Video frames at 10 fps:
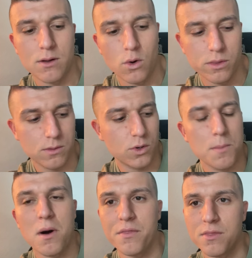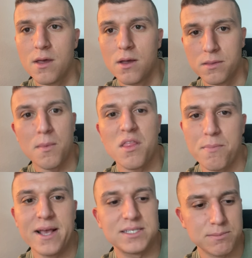on, on a month the month
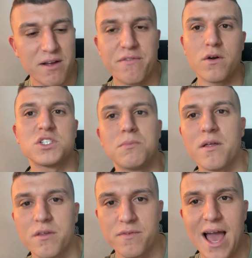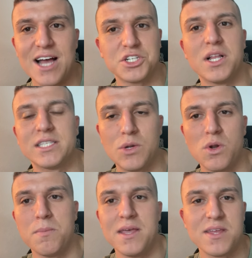basis, my first month of cash collected
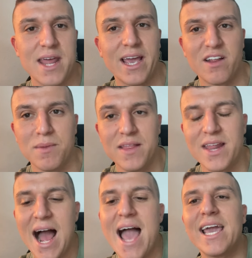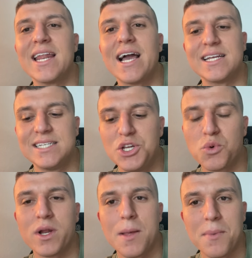would be in the negative, meaning that I cannot continue to
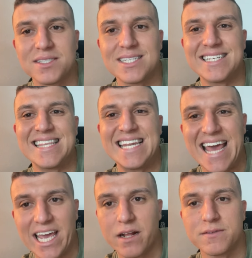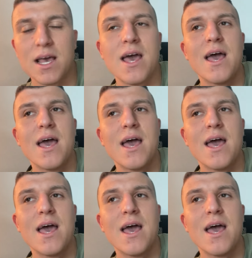run a business in the negative.